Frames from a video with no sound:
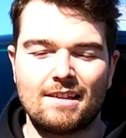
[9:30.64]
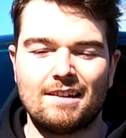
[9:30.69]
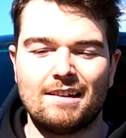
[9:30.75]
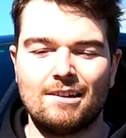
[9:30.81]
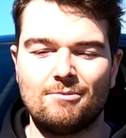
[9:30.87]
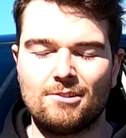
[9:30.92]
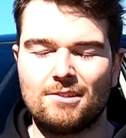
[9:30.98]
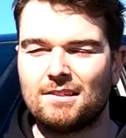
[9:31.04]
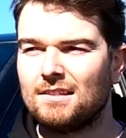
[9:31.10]
that
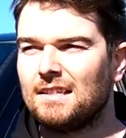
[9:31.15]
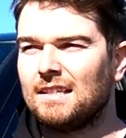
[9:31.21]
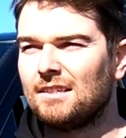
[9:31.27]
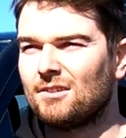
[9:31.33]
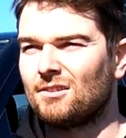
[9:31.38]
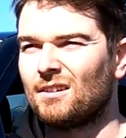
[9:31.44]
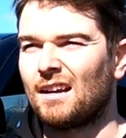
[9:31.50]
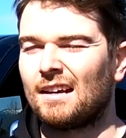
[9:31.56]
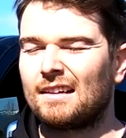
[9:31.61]
I was
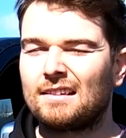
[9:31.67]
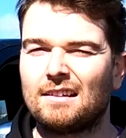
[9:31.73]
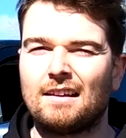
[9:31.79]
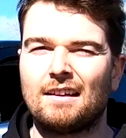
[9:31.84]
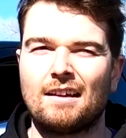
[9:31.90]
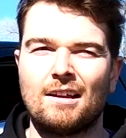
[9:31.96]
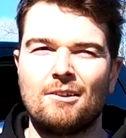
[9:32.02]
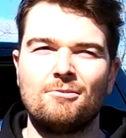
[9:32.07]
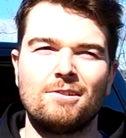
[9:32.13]
indeed correct.
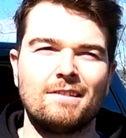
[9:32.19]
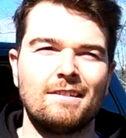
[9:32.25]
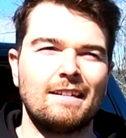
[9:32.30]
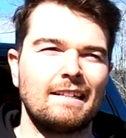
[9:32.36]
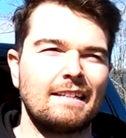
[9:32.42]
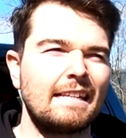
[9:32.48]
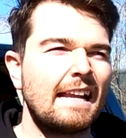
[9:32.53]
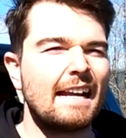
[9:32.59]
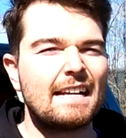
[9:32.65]
I was
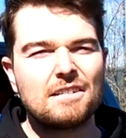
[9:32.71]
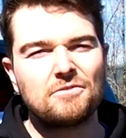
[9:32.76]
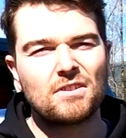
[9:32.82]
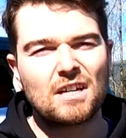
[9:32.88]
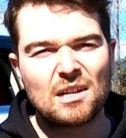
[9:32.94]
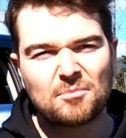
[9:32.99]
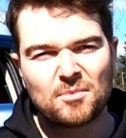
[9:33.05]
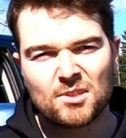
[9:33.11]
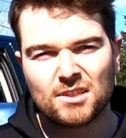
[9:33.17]
like
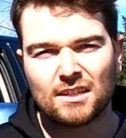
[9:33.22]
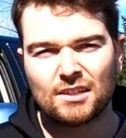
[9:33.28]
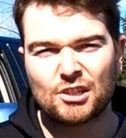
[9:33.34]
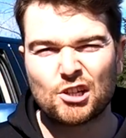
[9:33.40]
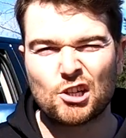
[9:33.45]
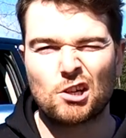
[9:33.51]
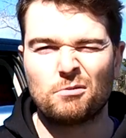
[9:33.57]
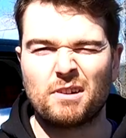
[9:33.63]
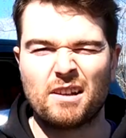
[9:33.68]

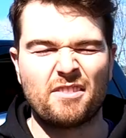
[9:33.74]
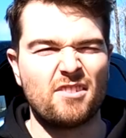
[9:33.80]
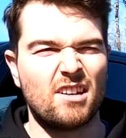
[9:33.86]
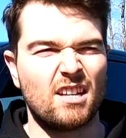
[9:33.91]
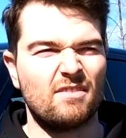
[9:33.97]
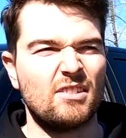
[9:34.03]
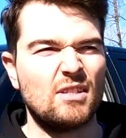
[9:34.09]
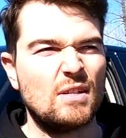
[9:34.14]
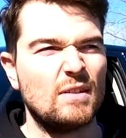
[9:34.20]
95% sure when I
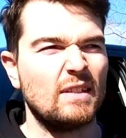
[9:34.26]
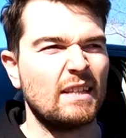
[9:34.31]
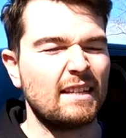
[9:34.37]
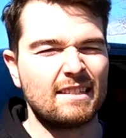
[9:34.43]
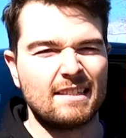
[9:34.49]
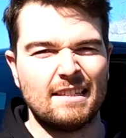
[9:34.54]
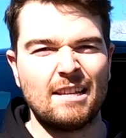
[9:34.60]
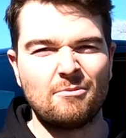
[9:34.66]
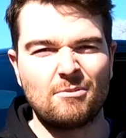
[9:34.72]
thought of doing
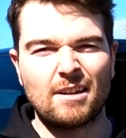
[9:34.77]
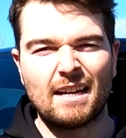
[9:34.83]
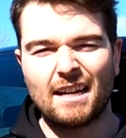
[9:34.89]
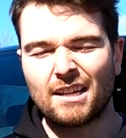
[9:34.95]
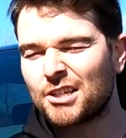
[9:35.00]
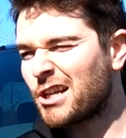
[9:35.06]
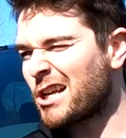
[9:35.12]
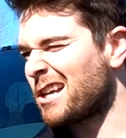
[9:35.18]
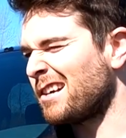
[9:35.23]
this. And then when I
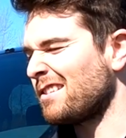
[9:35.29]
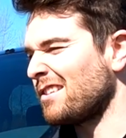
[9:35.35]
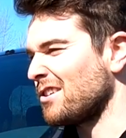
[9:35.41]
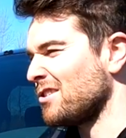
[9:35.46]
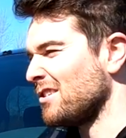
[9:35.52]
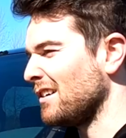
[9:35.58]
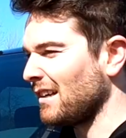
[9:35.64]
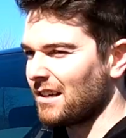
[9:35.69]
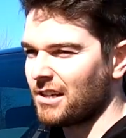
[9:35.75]
actually got under
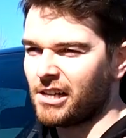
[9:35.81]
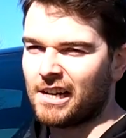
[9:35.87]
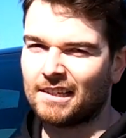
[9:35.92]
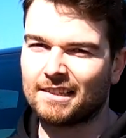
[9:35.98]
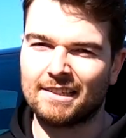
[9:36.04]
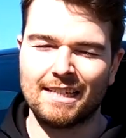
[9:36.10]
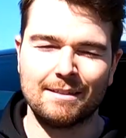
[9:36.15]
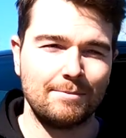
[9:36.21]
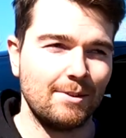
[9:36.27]
the truck and
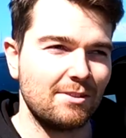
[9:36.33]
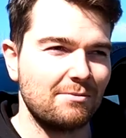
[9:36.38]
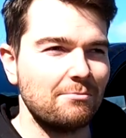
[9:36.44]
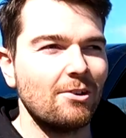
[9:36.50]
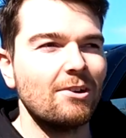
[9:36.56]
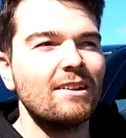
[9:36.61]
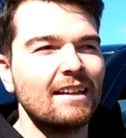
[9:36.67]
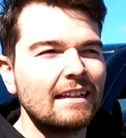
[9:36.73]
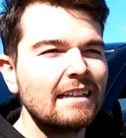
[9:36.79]
jacked it up, I was
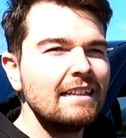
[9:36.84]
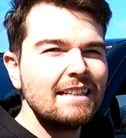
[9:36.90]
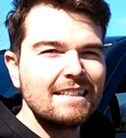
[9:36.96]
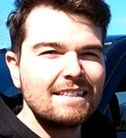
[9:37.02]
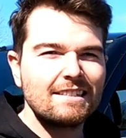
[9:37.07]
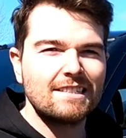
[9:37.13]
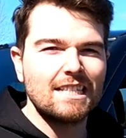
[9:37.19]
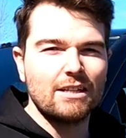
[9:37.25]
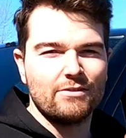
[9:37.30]
more like
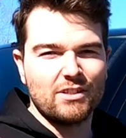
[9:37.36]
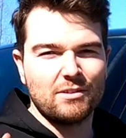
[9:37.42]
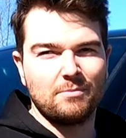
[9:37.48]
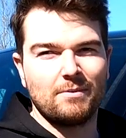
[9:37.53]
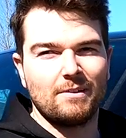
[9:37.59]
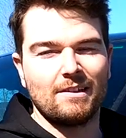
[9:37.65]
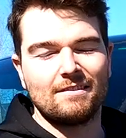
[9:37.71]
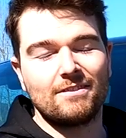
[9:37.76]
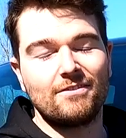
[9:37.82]

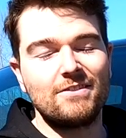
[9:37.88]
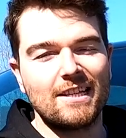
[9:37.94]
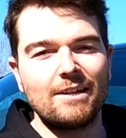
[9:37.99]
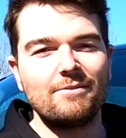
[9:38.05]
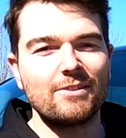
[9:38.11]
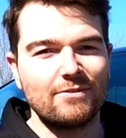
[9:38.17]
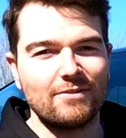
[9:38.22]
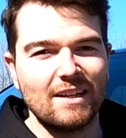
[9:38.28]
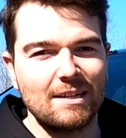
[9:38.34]

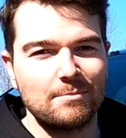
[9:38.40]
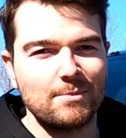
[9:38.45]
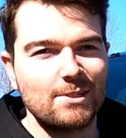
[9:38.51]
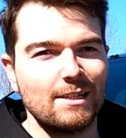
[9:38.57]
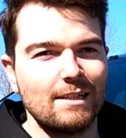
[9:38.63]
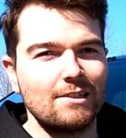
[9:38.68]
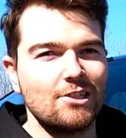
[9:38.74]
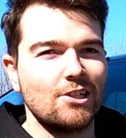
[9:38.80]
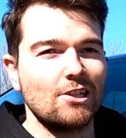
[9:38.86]

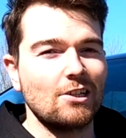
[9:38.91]
75%